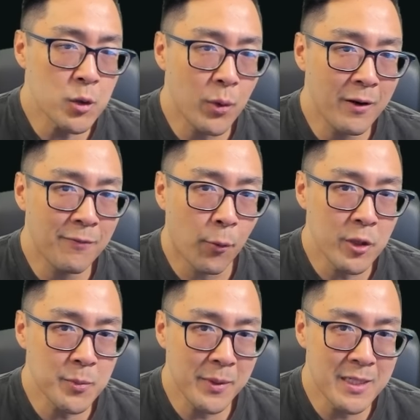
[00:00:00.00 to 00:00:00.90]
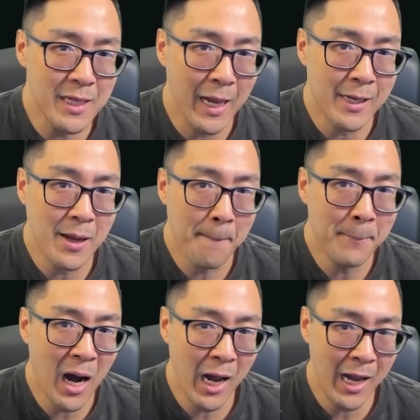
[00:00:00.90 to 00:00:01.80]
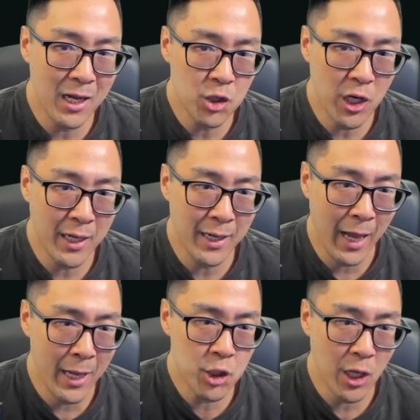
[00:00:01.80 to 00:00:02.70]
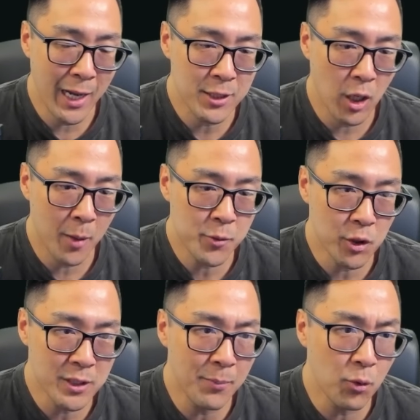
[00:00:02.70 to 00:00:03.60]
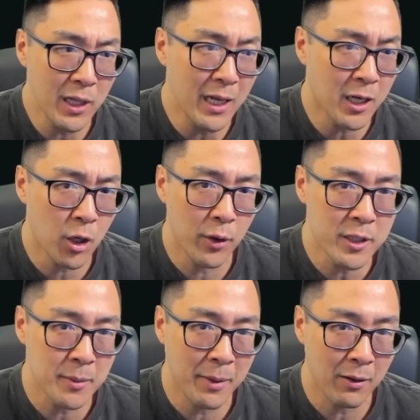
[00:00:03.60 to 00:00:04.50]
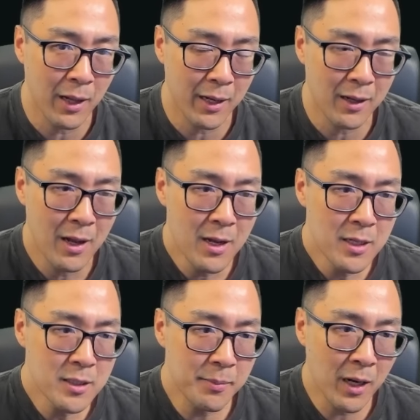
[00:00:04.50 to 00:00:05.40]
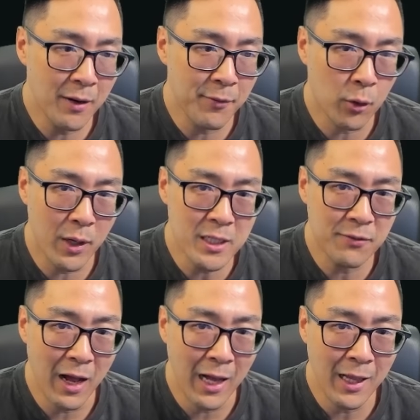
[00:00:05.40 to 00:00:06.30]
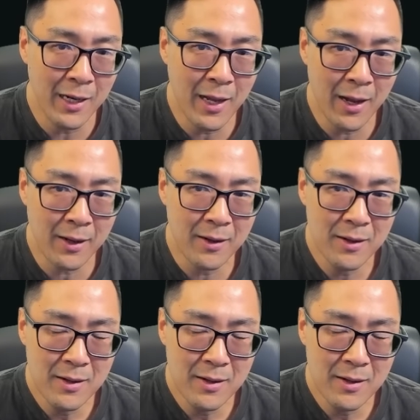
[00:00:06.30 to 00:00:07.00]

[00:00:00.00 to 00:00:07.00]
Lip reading: Reinforcements, and My Jaded Edge as options. I'm really curious about like some kind of aggressive ally deck.